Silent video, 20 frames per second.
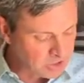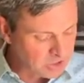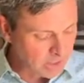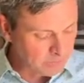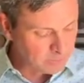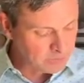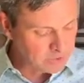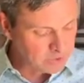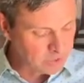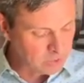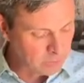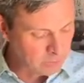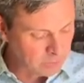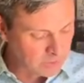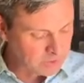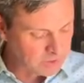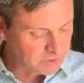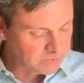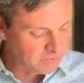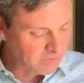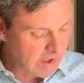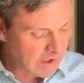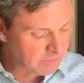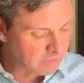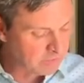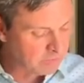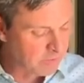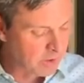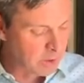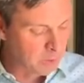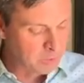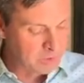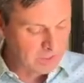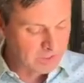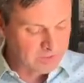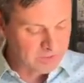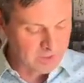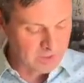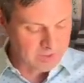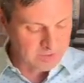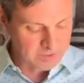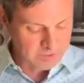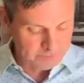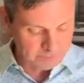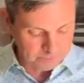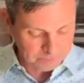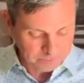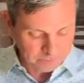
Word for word: chapter 2, verses 5 and following, it says,